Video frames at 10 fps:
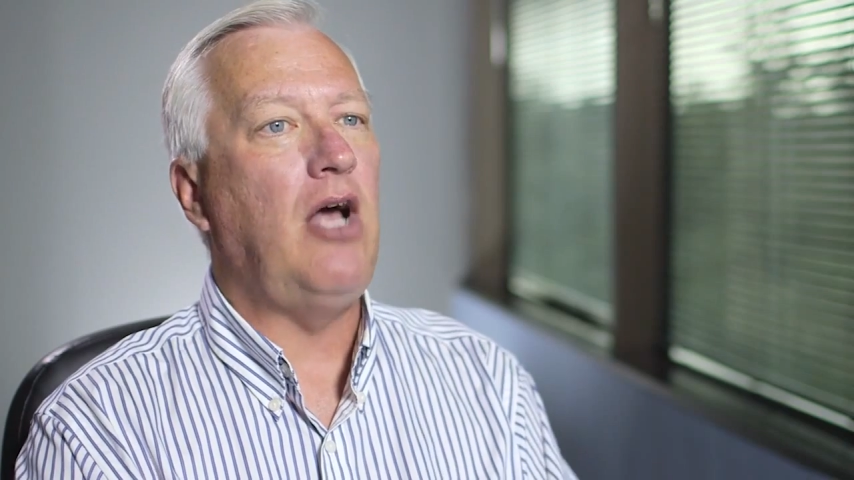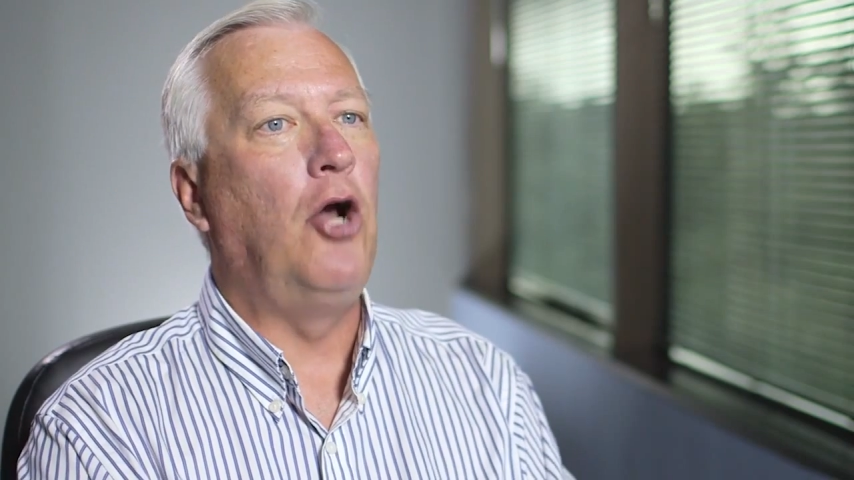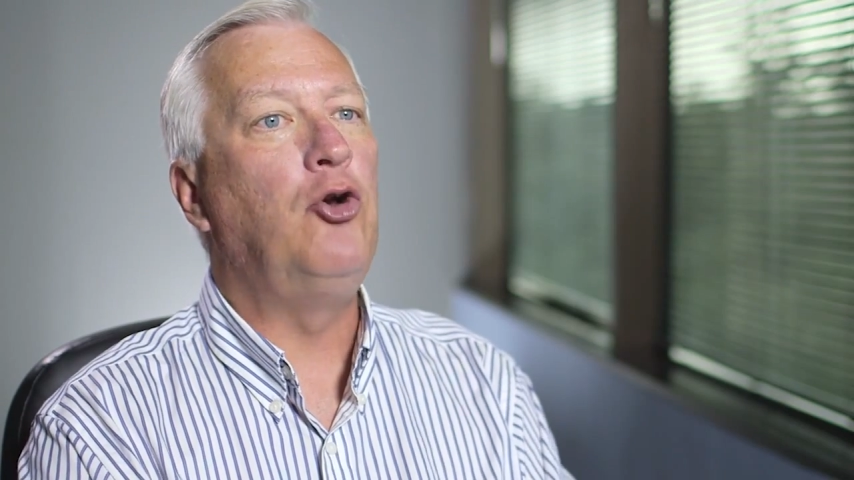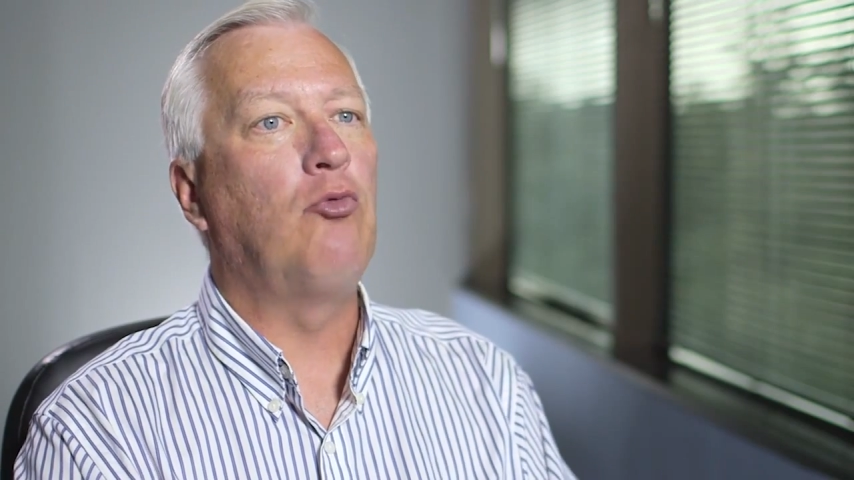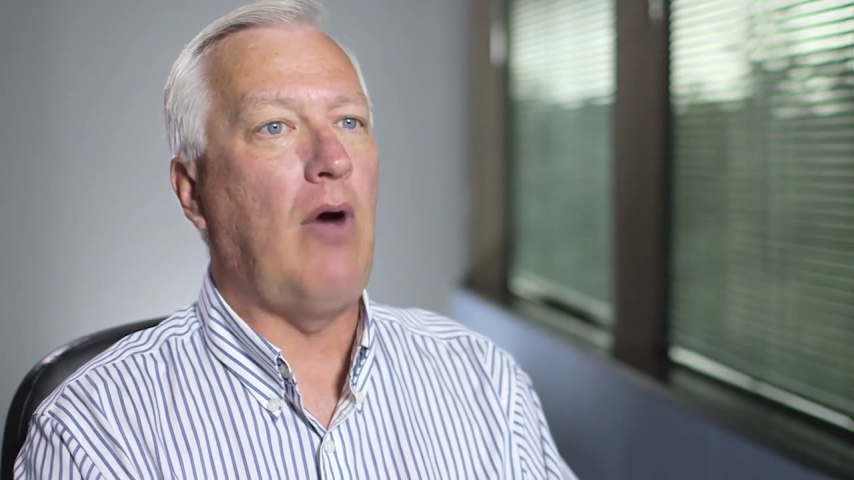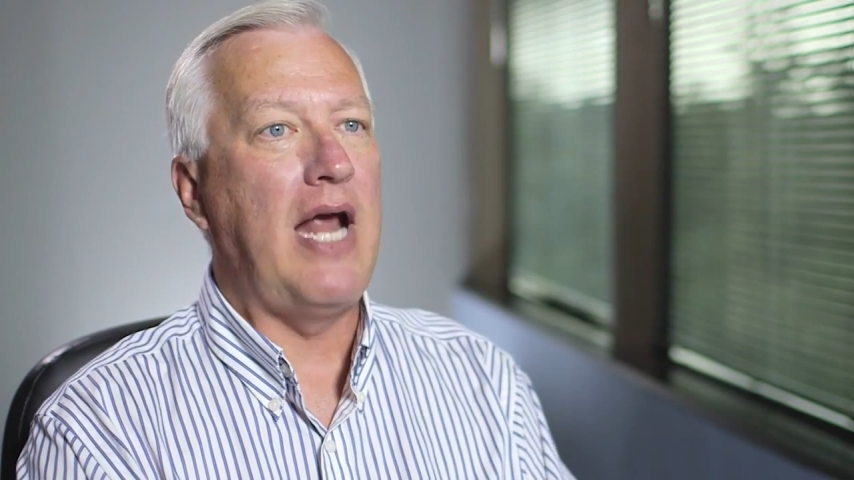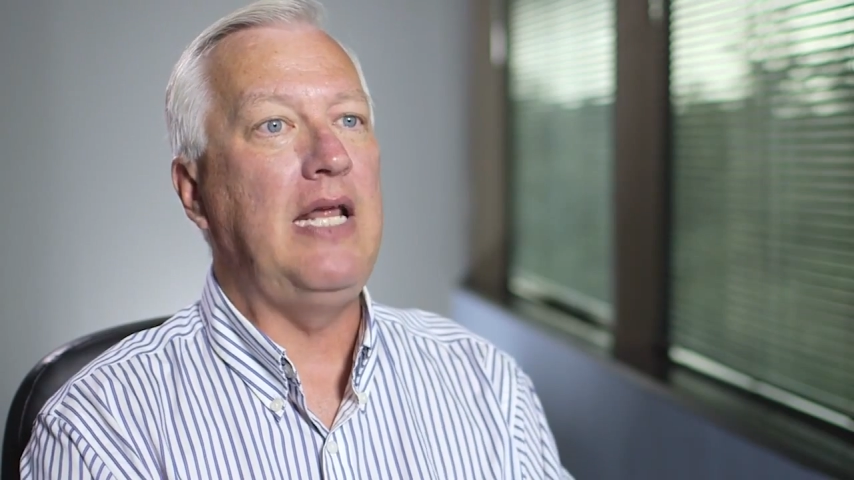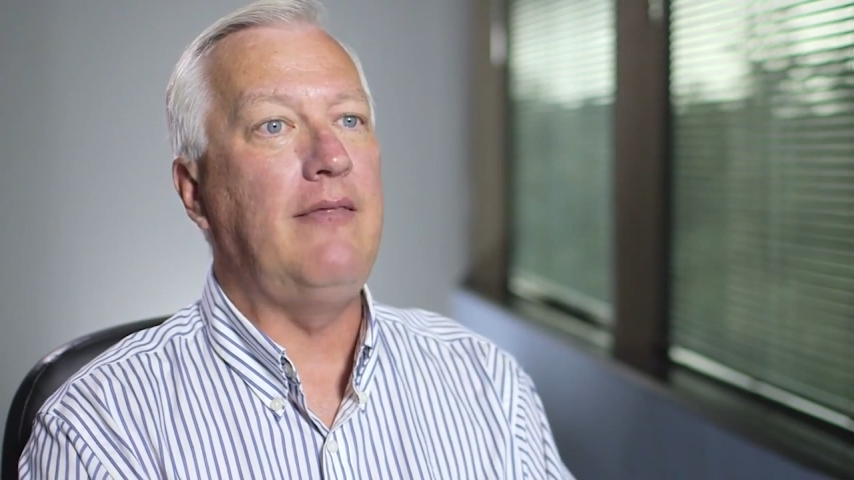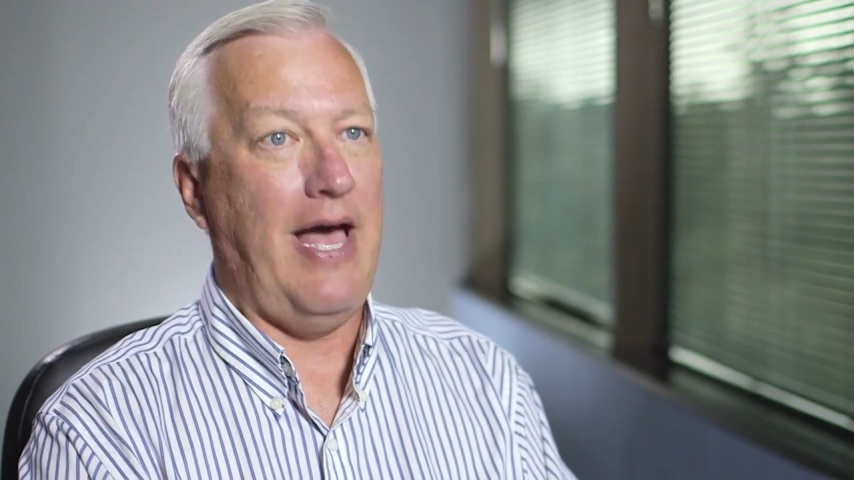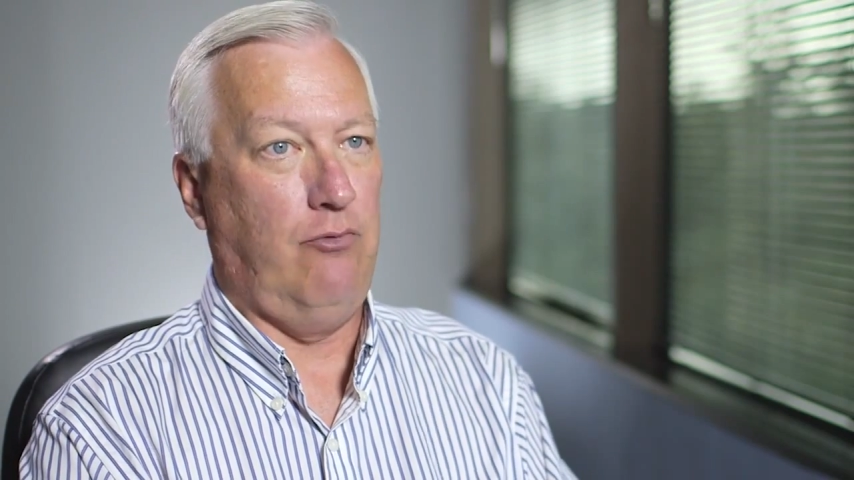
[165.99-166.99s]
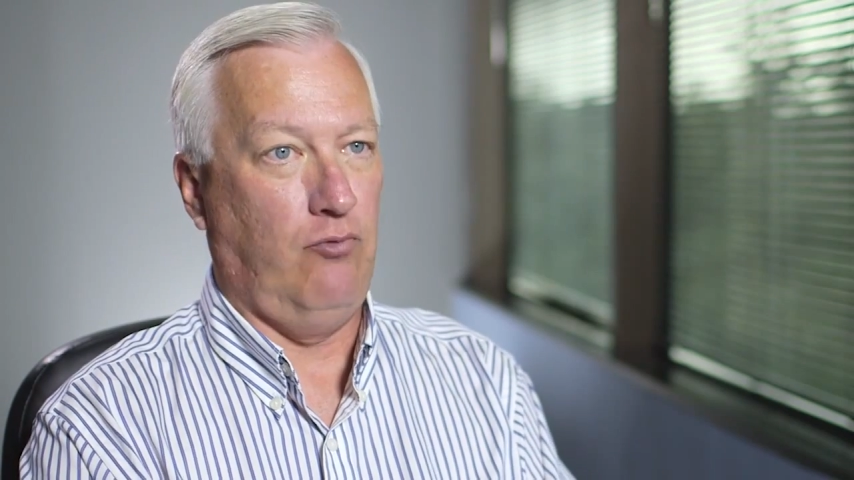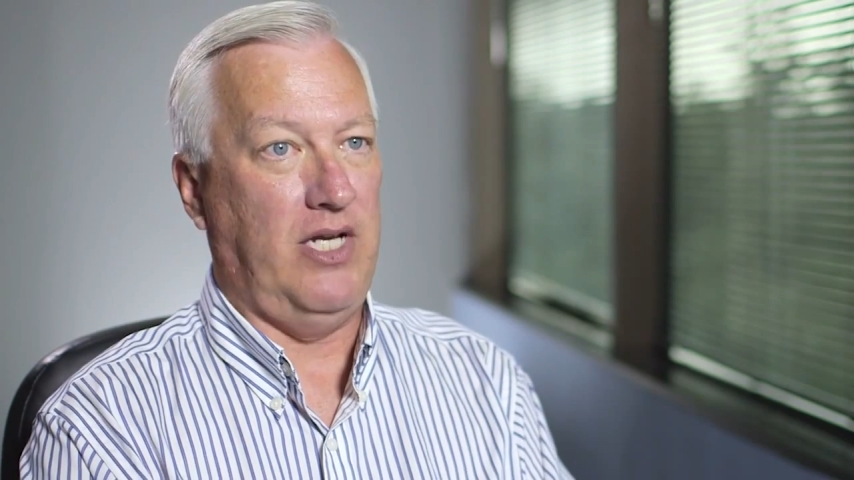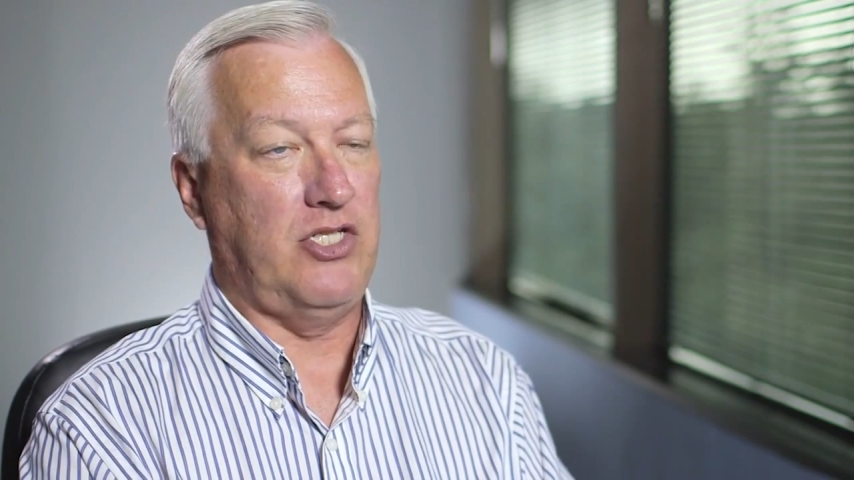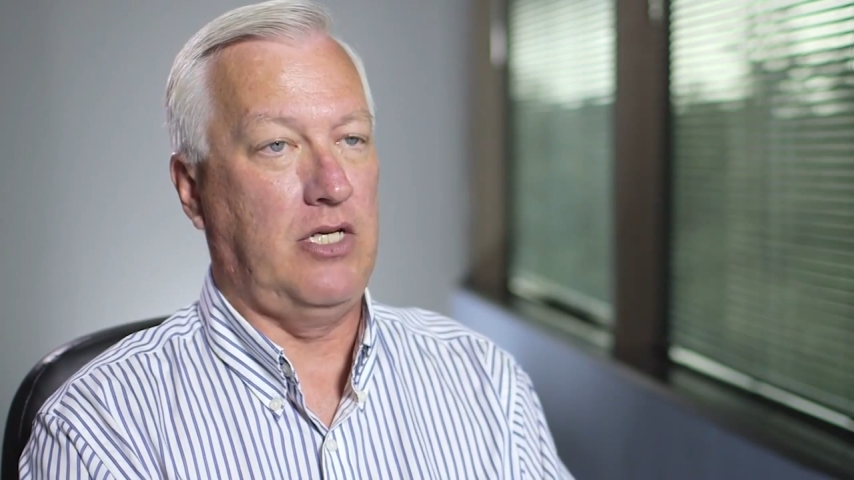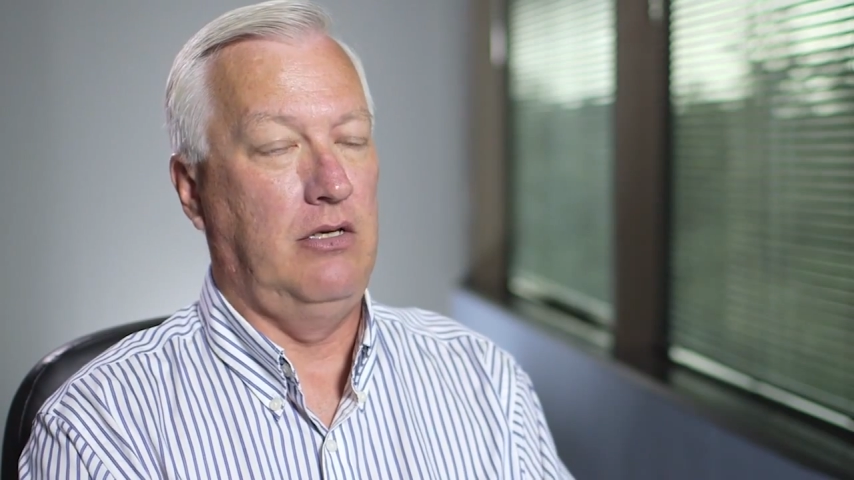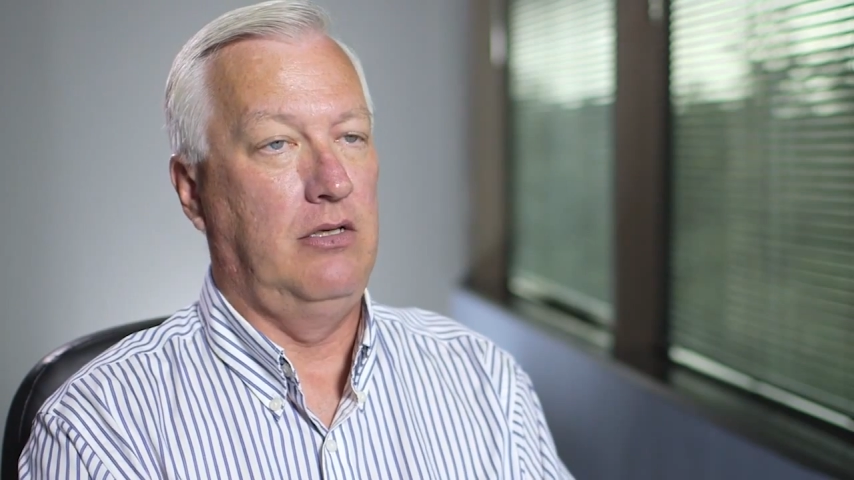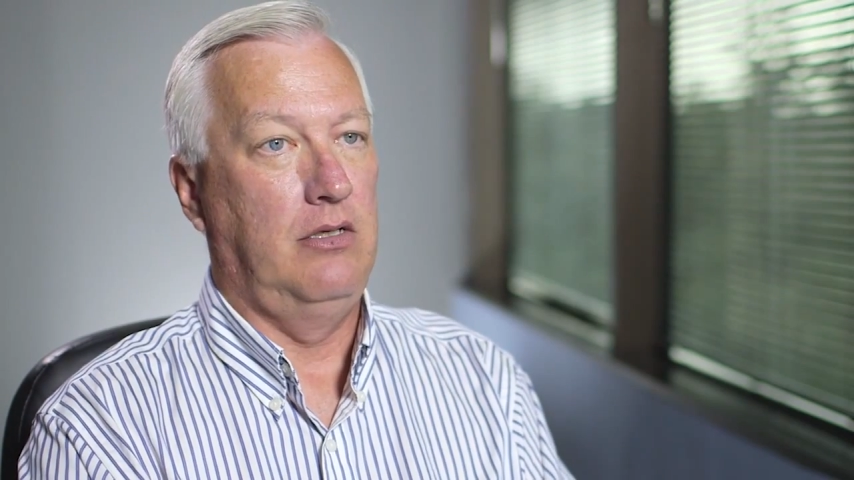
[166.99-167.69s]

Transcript: underwriting that risk,